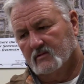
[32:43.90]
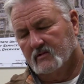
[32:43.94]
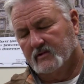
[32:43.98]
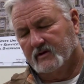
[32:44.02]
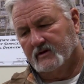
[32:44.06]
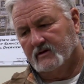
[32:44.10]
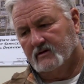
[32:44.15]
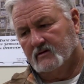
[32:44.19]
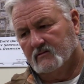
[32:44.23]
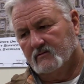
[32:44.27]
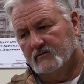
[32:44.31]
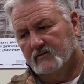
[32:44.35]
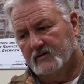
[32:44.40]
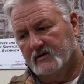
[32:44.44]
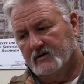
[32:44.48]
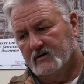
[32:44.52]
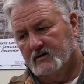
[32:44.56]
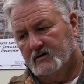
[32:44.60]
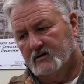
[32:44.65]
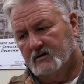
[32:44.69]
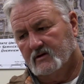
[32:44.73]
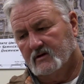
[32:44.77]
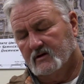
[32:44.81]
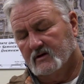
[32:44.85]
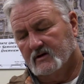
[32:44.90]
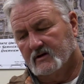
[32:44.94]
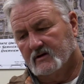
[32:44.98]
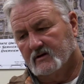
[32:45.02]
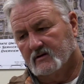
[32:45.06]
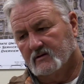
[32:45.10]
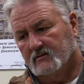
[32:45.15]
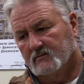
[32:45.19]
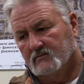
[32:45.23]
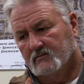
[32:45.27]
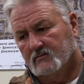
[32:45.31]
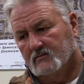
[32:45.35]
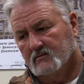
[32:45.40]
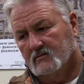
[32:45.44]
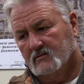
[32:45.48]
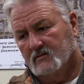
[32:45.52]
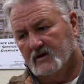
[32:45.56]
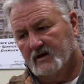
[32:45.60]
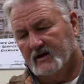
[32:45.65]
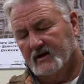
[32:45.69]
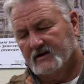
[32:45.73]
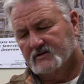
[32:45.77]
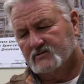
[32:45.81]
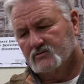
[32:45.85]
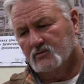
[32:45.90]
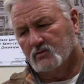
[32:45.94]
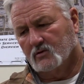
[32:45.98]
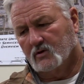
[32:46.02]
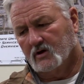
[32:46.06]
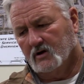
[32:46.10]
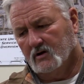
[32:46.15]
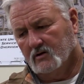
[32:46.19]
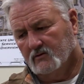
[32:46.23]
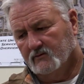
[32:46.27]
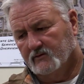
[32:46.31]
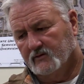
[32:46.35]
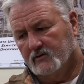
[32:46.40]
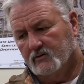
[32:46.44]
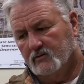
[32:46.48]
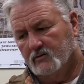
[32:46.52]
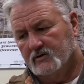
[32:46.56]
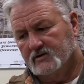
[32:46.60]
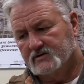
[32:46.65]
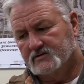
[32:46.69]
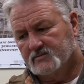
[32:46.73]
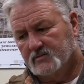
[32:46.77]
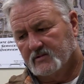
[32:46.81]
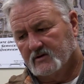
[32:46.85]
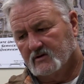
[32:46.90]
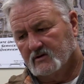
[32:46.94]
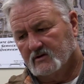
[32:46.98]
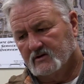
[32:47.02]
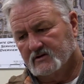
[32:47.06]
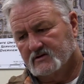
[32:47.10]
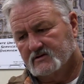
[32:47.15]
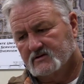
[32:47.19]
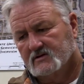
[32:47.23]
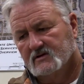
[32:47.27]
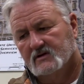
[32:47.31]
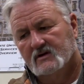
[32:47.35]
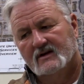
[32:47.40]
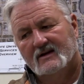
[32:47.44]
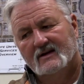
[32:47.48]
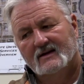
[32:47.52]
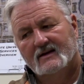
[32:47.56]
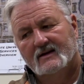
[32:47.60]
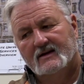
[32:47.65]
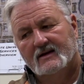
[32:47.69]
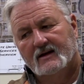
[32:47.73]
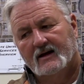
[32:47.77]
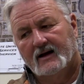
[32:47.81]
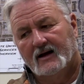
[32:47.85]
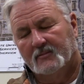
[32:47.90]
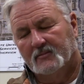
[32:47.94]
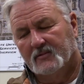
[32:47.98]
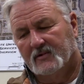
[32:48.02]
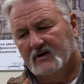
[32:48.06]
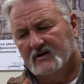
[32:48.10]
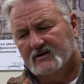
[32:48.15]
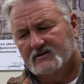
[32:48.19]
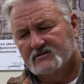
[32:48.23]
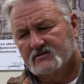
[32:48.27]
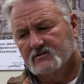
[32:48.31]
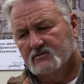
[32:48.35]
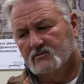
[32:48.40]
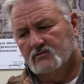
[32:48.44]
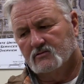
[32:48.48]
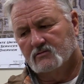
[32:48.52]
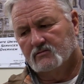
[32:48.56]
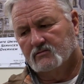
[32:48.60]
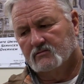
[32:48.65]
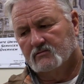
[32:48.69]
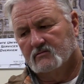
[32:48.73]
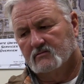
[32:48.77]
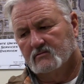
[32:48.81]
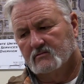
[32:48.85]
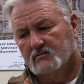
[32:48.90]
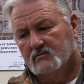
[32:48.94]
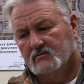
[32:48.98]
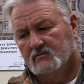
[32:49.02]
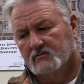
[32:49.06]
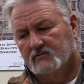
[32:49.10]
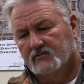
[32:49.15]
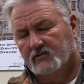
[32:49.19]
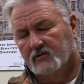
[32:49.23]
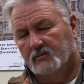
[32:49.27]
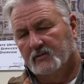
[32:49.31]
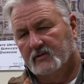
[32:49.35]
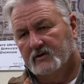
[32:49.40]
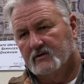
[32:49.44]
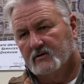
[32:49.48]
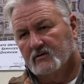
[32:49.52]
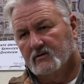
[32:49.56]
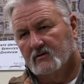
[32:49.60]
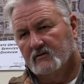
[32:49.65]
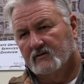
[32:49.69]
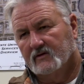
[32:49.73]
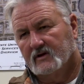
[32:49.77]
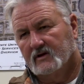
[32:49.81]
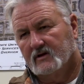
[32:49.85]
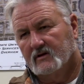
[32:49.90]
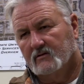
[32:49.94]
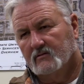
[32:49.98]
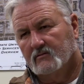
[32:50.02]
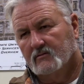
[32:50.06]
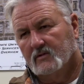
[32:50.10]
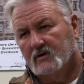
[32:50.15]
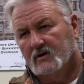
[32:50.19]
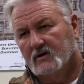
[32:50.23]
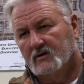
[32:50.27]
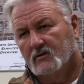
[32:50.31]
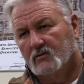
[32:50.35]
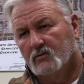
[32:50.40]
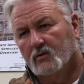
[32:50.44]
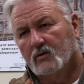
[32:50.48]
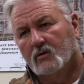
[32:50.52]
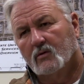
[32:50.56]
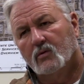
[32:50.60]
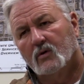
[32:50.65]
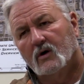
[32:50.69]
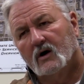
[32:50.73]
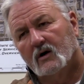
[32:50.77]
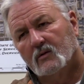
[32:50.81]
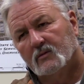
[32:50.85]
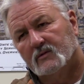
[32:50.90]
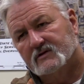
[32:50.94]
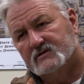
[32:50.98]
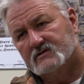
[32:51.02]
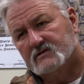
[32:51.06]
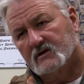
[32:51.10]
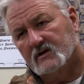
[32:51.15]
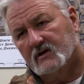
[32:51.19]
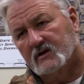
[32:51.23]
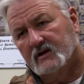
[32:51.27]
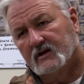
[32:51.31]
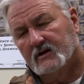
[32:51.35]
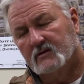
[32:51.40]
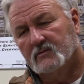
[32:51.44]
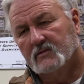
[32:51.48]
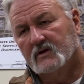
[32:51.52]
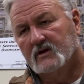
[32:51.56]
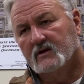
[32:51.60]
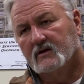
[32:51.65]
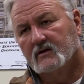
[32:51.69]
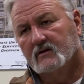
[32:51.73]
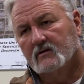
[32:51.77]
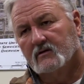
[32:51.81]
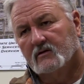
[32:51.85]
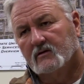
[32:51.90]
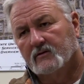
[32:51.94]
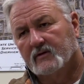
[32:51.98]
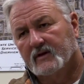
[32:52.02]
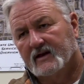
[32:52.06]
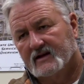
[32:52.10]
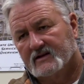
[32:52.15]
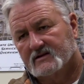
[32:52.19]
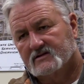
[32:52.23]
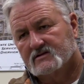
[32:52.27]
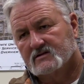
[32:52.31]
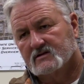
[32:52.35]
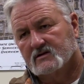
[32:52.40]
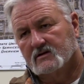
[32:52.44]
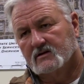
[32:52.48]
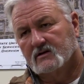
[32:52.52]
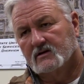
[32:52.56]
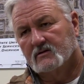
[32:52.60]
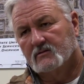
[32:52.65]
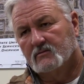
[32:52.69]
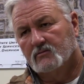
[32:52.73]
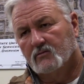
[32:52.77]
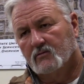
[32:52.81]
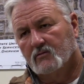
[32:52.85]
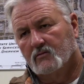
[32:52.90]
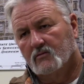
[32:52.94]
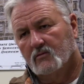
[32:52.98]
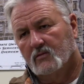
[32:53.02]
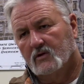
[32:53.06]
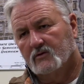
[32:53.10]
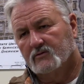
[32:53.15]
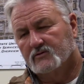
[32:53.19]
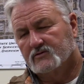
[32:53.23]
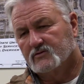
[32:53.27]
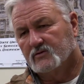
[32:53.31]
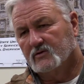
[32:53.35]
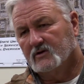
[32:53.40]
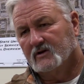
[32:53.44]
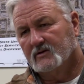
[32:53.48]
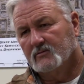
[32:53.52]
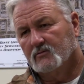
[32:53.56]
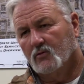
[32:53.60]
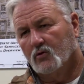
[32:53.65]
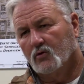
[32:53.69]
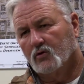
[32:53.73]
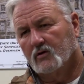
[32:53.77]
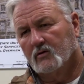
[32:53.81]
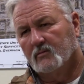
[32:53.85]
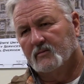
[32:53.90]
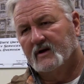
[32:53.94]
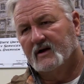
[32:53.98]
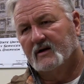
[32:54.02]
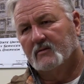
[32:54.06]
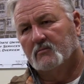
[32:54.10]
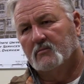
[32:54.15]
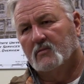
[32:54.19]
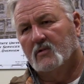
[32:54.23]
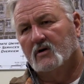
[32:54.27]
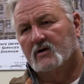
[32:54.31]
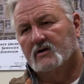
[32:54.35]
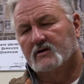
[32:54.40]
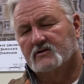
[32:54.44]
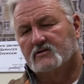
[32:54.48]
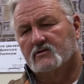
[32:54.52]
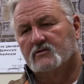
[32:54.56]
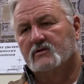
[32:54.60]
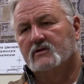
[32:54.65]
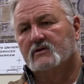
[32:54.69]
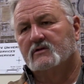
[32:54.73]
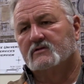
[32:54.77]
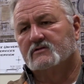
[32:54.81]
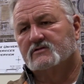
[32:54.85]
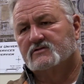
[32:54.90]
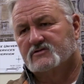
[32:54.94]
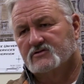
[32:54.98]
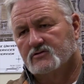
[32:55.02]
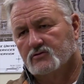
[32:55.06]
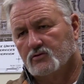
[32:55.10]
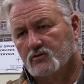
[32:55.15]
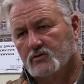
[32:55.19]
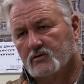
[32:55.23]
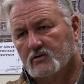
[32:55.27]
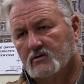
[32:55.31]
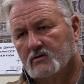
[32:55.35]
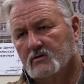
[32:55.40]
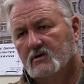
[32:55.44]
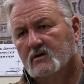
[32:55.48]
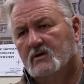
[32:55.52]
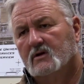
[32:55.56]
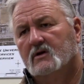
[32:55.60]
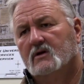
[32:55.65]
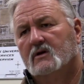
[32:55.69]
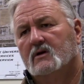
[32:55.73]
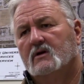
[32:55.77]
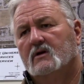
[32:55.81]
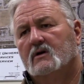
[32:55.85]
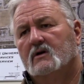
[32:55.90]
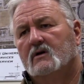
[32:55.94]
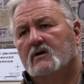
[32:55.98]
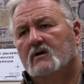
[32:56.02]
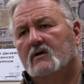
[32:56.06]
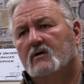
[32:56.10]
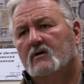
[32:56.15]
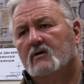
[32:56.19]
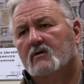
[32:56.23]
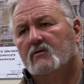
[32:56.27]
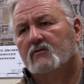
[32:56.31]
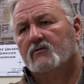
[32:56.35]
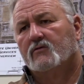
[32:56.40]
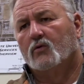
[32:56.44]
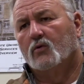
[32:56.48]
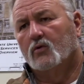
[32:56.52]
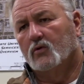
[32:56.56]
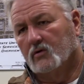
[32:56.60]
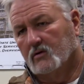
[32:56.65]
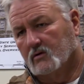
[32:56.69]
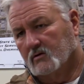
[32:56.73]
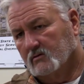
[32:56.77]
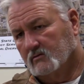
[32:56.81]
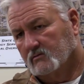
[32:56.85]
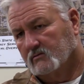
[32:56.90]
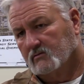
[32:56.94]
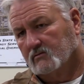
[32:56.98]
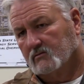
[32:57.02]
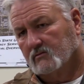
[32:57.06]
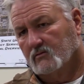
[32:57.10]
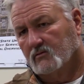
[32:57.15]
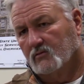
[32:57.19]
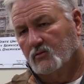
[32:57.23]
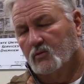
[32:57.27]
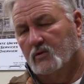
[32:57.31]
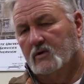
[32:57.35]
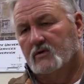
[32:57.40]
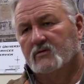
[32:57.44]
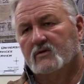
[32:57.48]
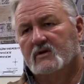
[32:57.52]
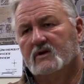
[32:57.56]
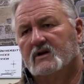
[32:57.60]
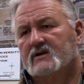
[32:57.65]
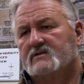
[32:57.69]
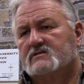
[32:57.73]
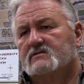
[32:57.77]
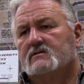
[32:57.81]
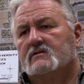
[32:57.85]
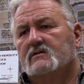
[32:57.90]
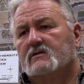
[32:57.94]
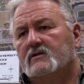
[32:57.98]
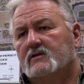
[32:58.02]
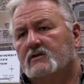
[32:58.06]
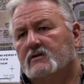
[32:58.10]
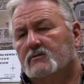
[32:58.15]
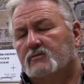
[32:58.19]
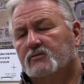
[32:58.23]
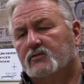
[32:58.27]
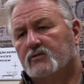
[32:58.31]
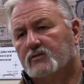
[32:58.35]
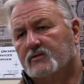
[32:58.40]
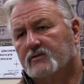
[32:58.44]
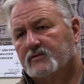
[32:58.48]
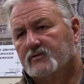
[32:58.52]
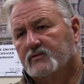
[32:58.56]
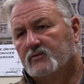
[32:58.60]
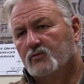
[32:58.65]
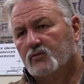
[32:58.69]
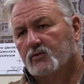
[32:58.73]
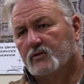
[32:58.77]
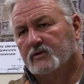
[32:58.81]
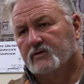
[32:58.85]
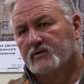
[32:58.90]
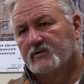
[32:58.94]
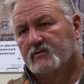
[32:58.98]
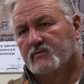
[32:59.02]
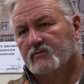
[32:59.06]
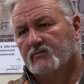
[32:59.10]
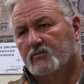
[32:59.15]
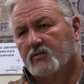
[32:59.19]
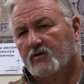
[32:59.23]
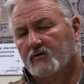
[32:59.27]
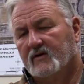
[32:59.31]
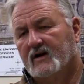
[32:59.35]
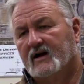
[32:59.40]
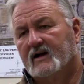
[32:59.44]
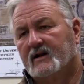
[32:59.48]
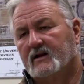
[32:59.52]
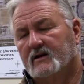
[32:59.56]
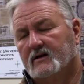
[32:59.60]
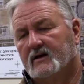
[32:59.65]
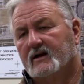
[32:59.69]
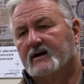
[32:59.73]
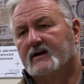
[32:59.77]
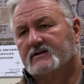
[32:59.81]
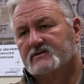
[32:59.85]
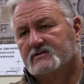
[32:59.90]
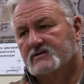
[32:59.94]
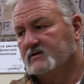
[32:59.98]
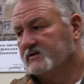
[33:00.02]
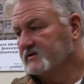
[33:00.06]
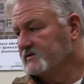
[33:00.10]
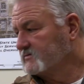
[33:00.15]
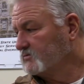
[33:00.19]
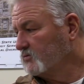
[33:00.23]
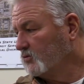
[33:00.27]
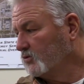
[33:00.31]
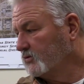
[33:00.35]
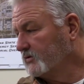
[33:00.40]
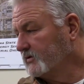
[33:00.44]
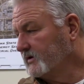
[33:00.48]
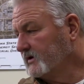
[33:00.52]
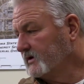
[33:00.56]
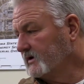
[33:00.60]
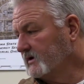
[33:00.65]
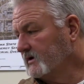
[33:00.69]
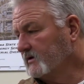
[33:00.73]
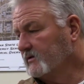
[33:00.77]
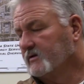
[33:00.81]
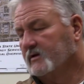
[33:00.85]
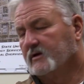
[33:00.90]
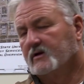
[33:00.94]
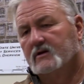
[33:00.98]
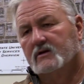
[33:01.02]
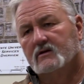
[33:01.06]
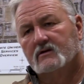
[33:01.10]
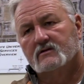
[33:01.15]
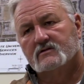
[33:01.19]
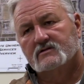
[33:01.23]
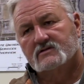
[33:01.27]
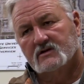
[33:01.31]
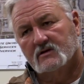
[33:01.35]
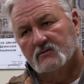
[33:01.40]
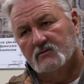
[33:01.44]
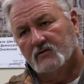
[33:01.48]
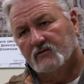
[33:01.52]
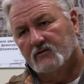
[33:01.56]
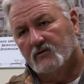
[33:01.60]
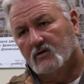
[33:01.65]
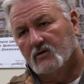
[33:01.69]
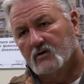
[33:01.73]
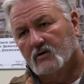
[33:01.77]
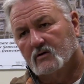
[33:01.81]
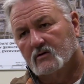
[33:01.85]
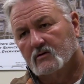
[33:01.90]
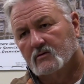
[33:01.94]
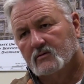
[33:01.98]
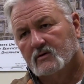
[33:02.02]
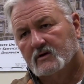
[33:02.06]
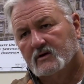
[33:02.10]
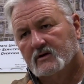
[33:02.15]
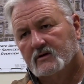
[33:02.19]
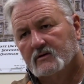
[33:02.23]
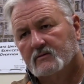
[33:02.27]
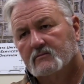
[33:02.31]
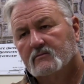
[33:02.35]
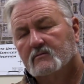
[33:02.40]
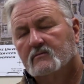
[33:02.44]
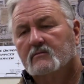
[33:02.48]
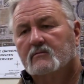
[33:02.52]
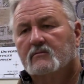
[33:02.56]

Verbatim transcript: COVID response, I'm not so familiar of any requirements that came down on that side. It was really more about monitoring the sewer. Oh. We would actually help with providing access more than anything to some of our